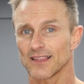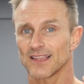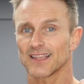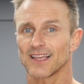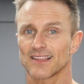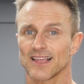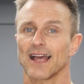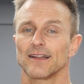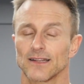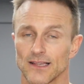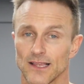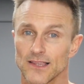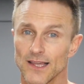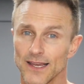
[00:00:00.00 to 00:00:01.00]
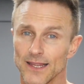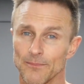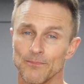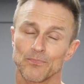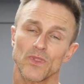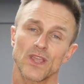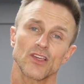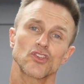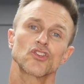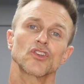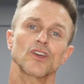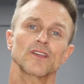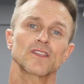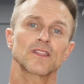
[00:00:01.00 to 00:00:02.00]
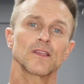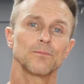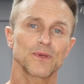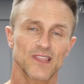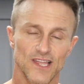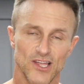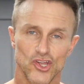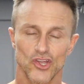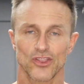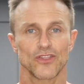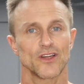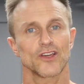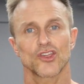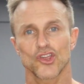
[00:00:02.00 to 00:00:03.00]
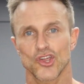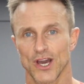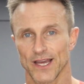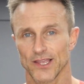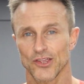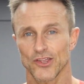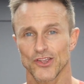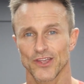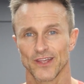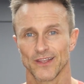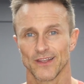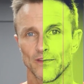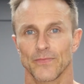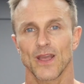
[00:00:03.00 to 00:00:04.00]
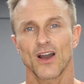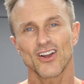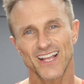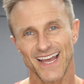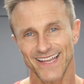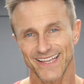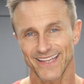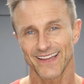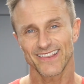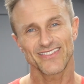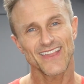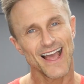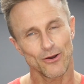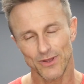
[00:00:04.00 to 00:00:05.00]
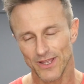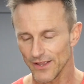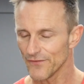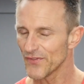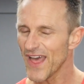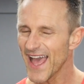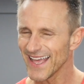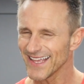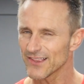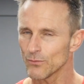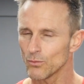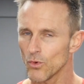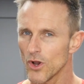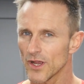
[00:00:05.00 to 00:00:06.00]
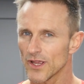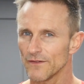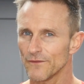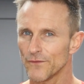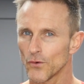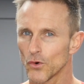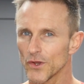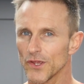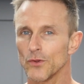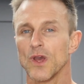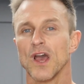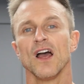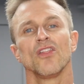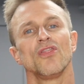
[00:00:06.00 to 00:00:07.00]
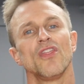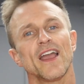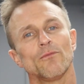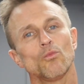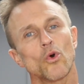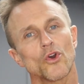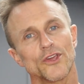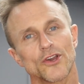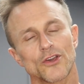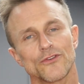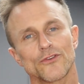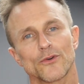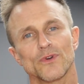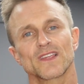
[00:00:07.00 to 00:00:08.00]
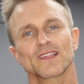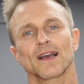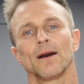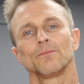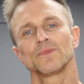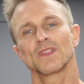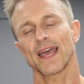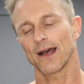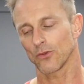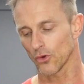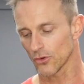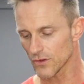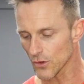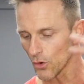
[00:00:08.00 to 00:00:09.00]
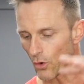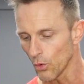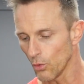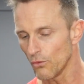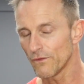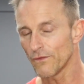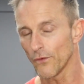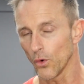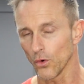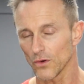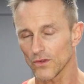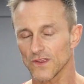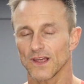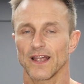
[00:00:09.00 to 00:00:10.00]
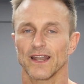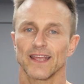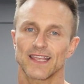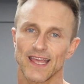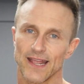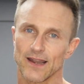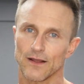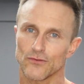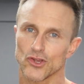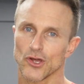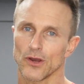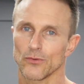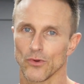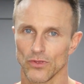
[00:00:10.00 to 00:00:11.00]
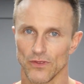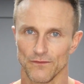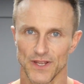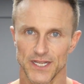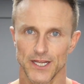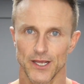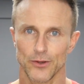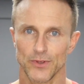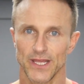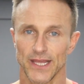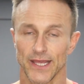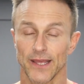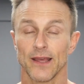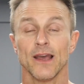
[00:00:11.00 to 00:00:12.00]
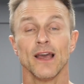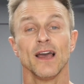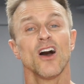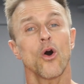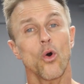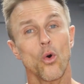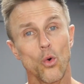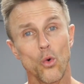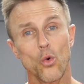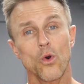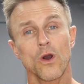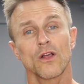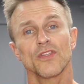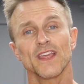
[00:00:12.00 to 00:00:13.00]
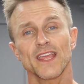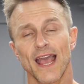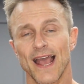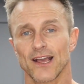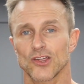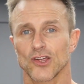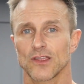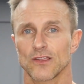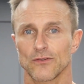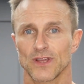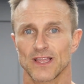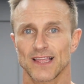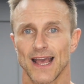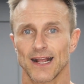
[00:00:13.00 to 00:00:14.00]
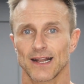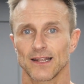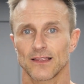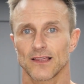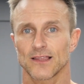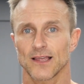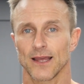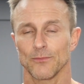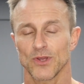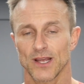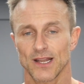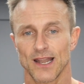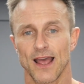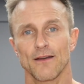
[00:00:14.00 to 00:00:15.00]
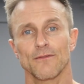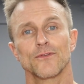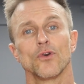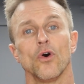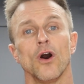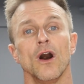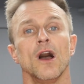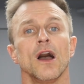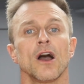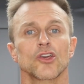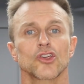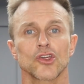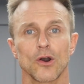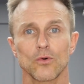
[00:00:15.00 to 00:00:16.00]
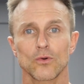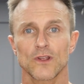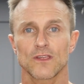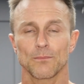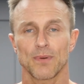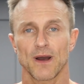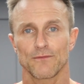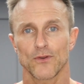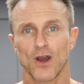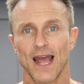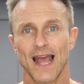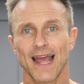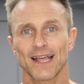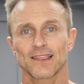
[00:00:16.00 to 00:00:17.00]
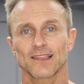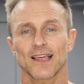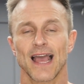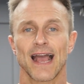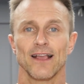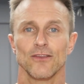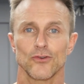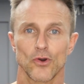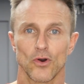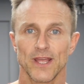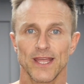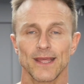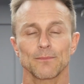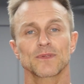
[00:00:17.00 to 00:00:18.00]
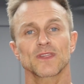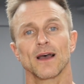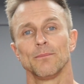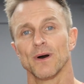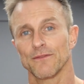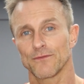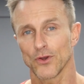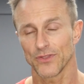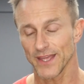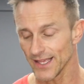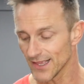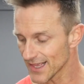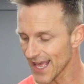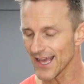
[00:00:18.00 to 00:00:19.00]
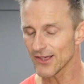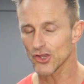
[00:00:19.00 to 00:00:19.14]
is exactly the same, it's just the position that has changed. Okay, now if that isn't working for you, then what you can do is come down onto all fours. And again, I've shown on the video here. All the actions are exactly the same. You're going to have your shoulders above your hands and your hips above your knees, as